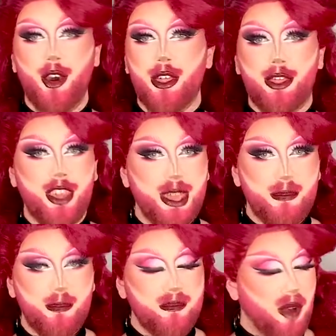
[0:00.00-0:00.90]

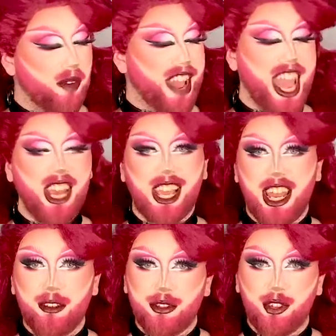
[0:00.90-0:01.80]
theme of any
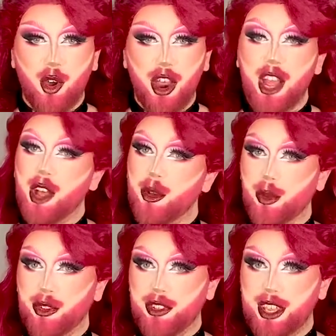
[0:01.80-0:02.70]
kind of sort? We'll
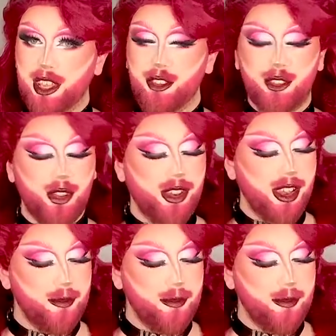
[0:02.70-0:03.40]
see soon.